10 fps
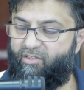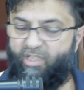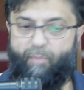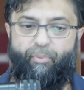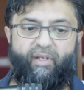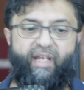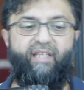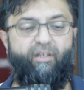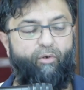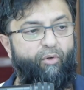So the point
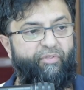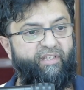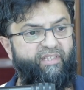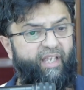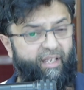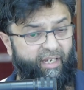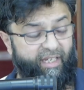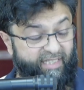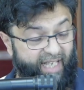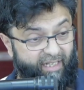here, the author
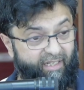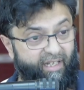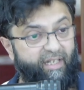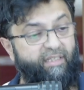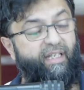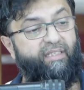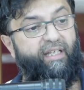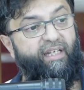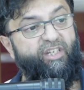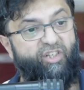he said that
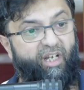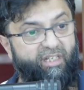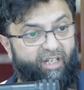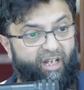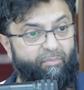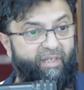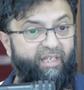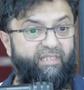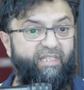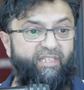the Isha time
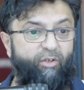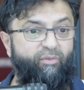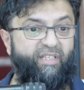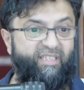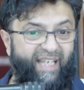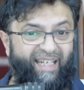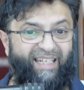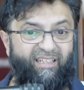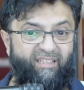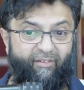is until the
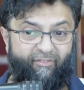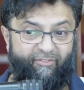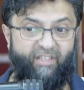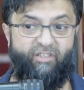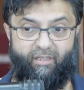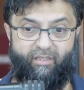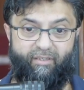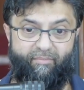second Fajr.